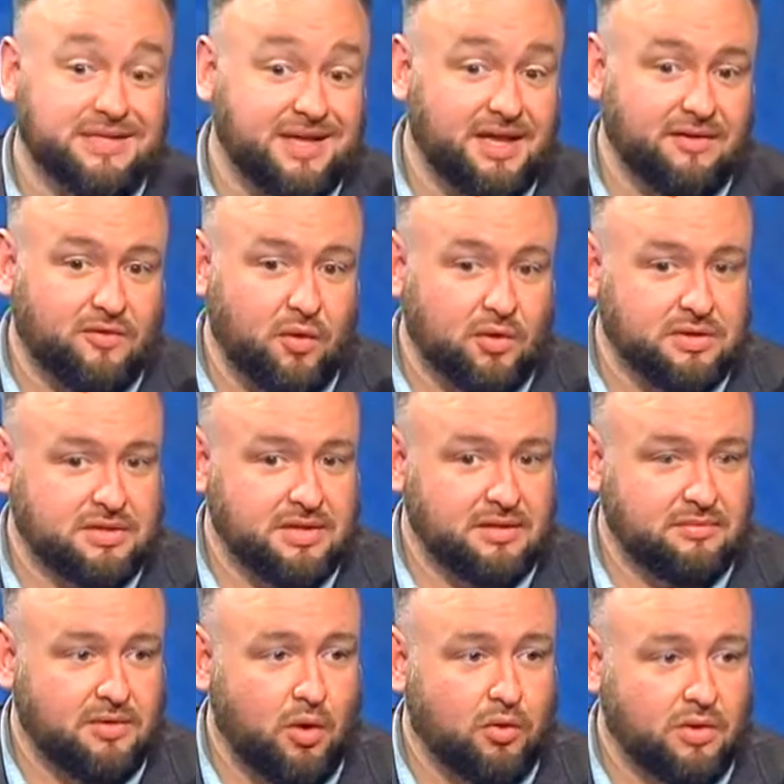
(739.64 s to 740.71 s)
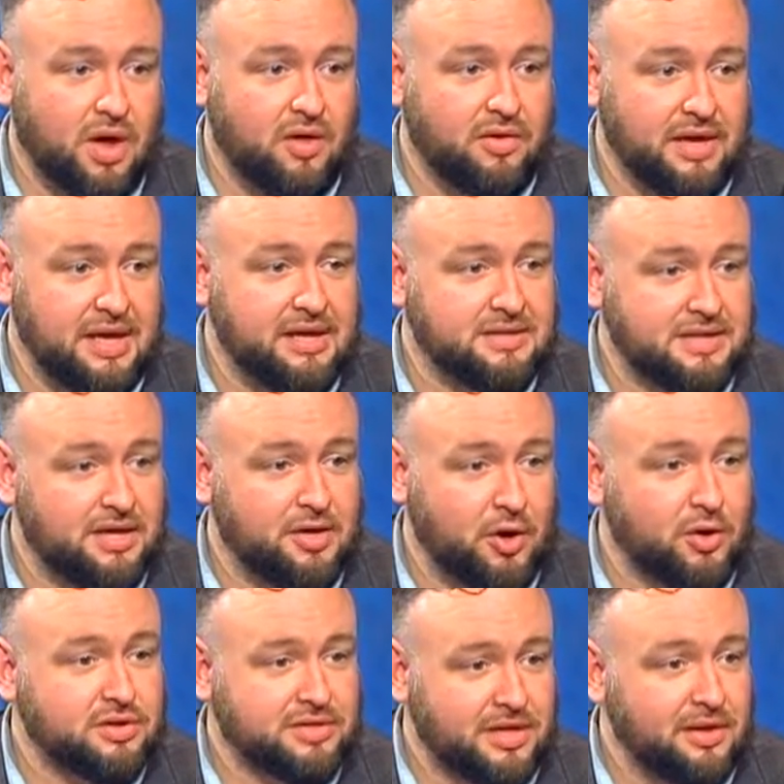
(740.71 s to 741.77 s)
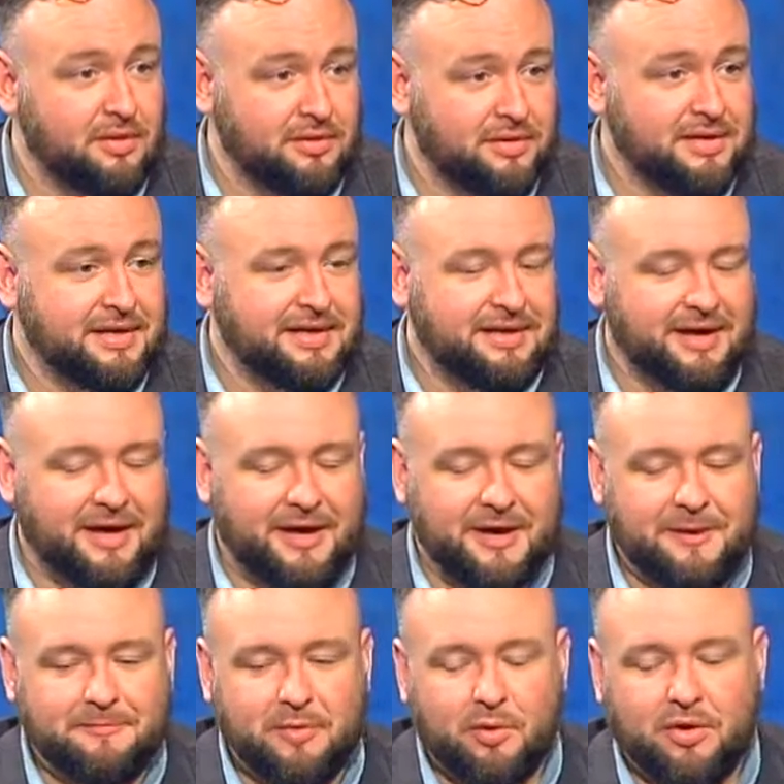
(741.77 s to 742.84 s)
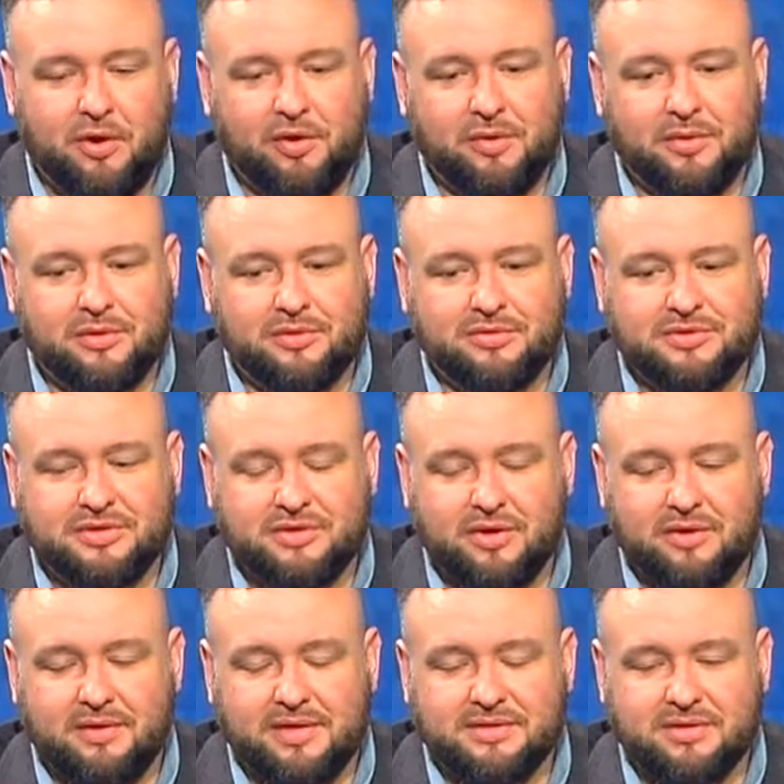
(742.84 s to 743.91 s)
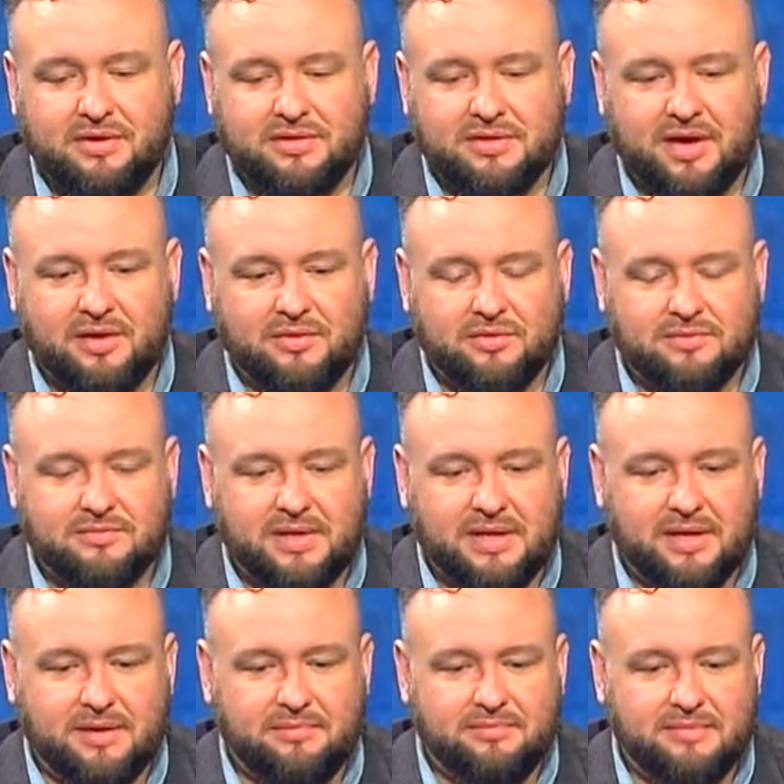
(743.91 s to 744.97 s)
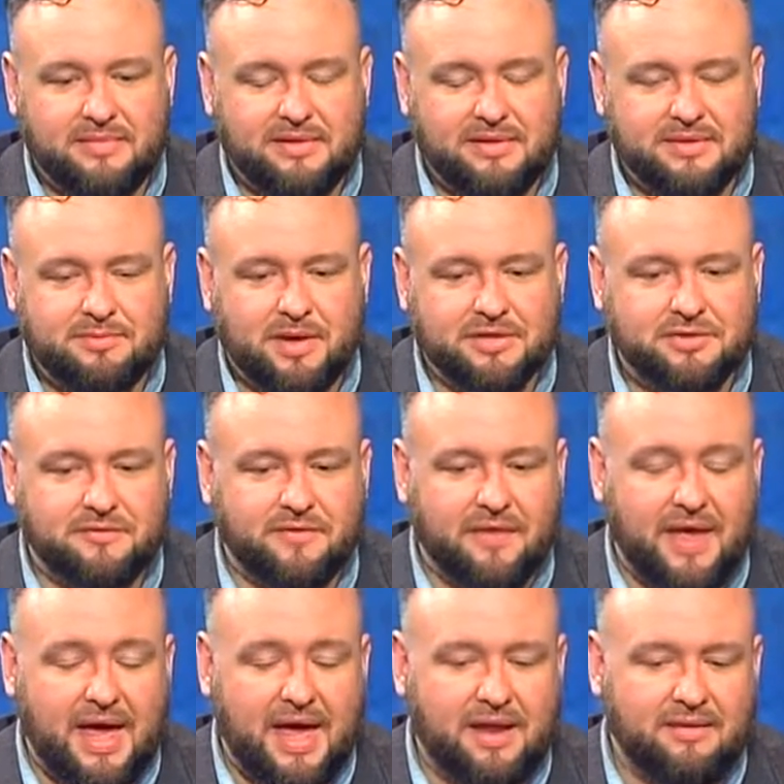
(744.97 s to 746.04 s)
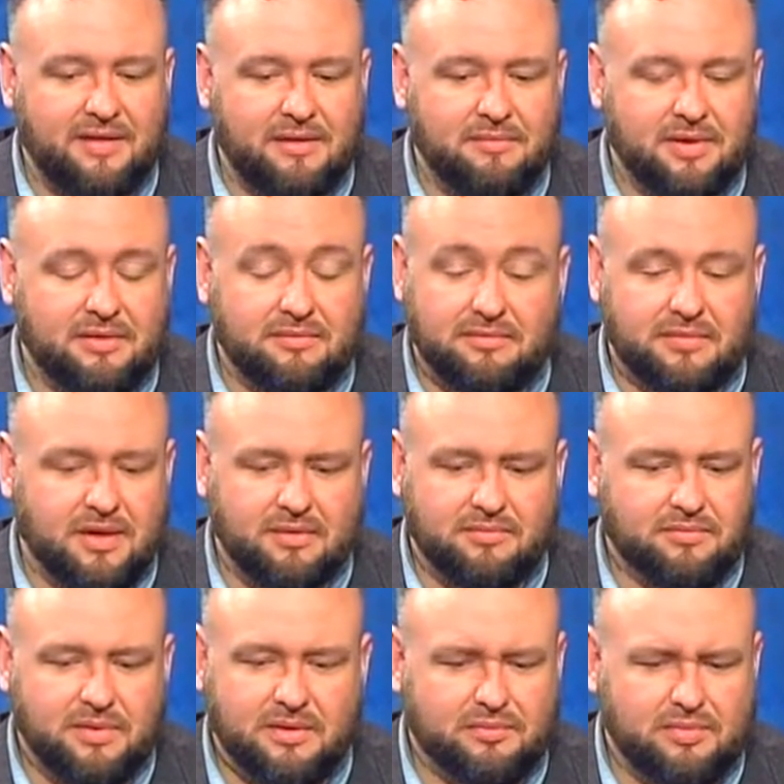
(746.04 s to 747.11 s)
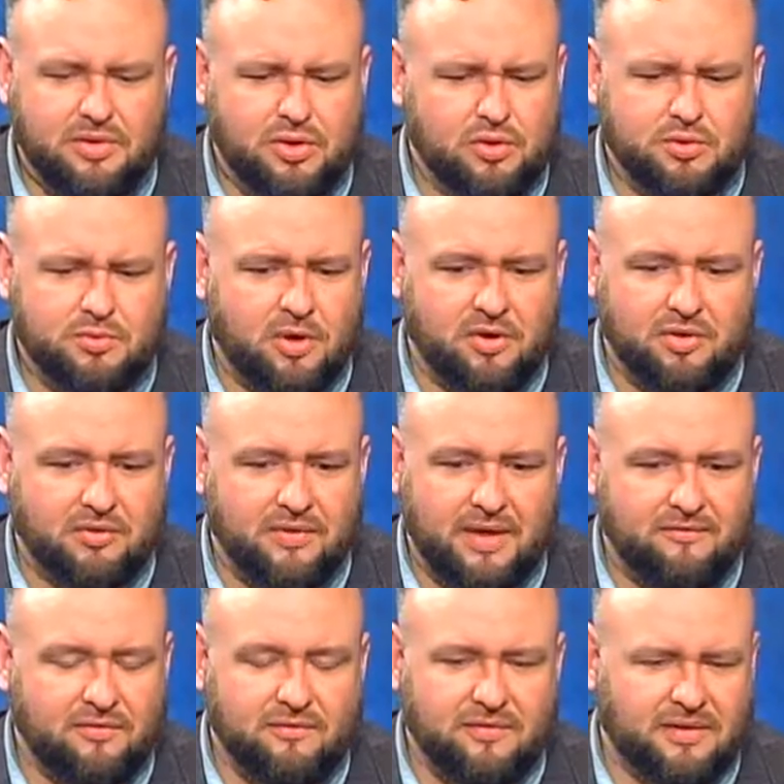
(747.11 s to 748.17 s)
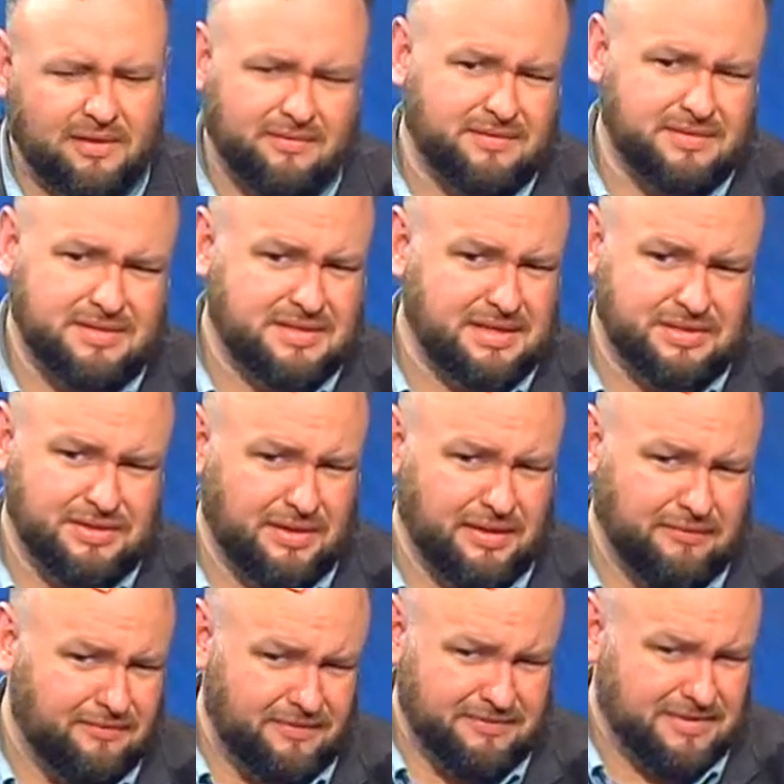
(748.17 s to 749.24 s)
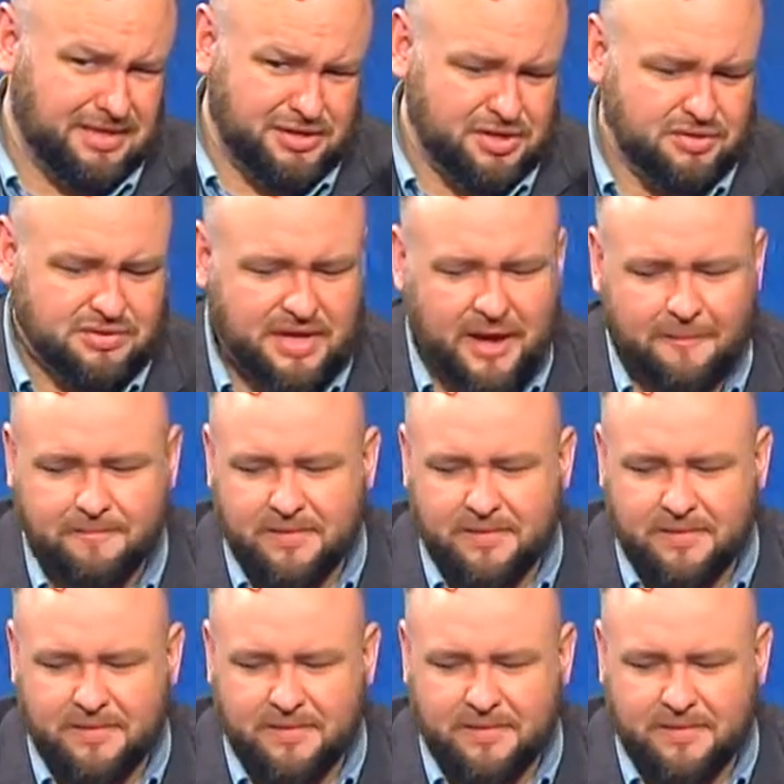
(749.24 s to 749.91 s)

End, of course, the Old Colony East End Yard Sale. Old Colony Realtors is our title sponsor for that, and they've been a huge partner on that for 6 years now.